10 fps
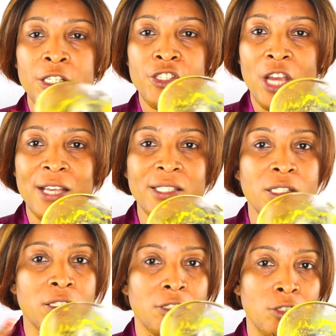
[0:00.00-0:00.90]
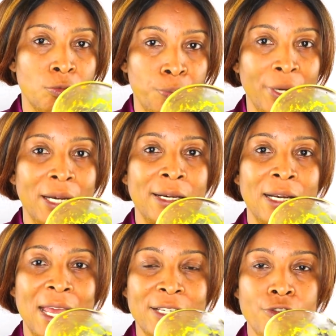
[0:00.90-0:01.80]
just put a little
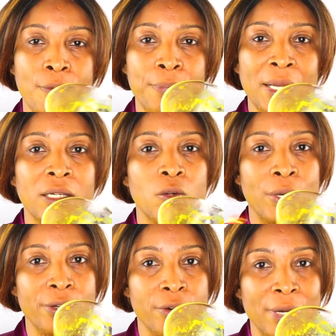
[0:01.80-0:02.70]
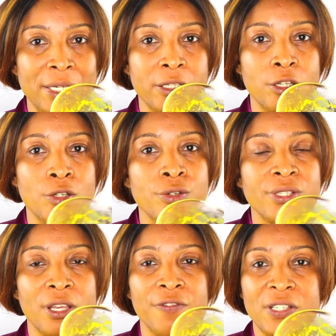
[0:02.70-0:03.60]
extra milk when you're ready to
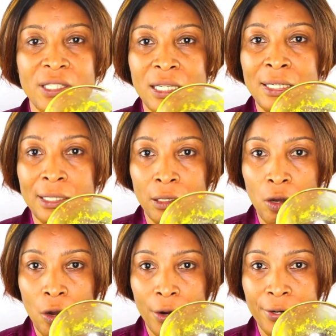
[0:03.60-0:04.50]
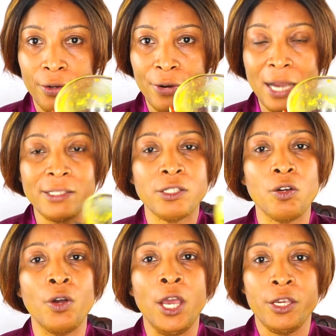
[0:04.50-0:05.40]
use if it's a little hard all right
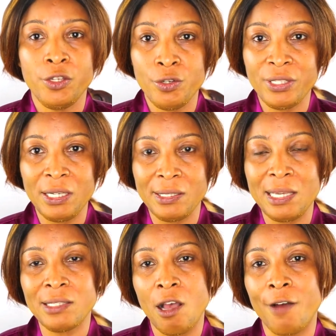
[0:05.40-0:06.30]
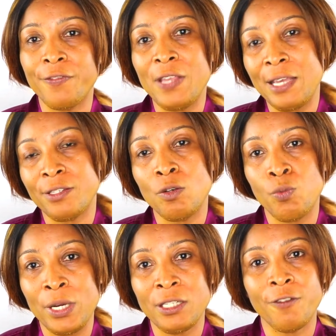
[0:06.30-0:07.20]
so use it as often as you
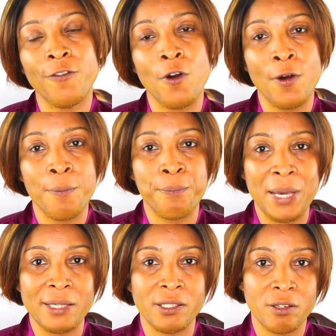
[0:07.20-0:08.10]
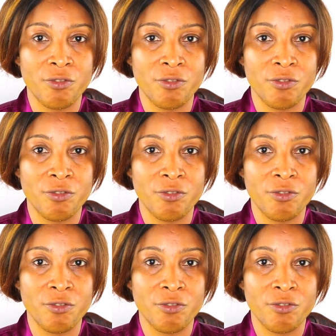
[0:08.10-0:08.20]
wish for best